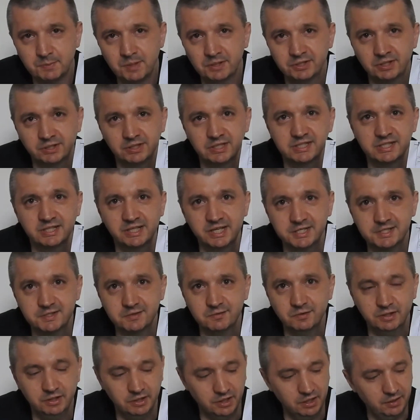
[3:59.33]
In the
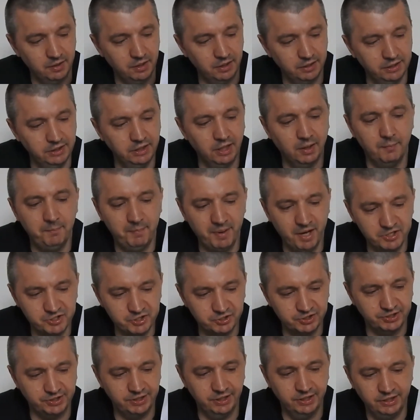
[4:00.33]
materials of the criminal
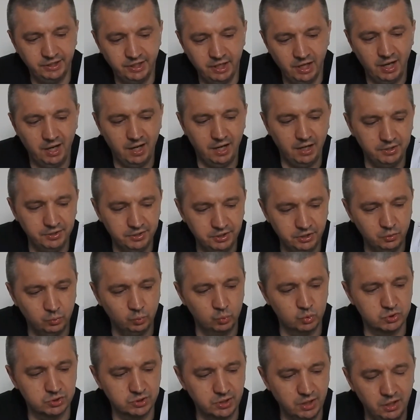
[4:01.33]
case, there
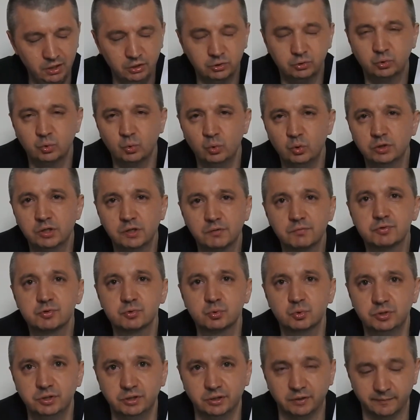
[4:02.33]
is no
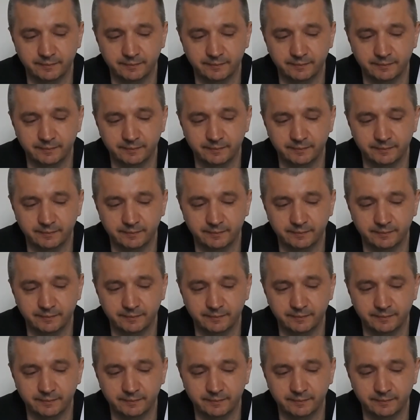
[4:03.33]
information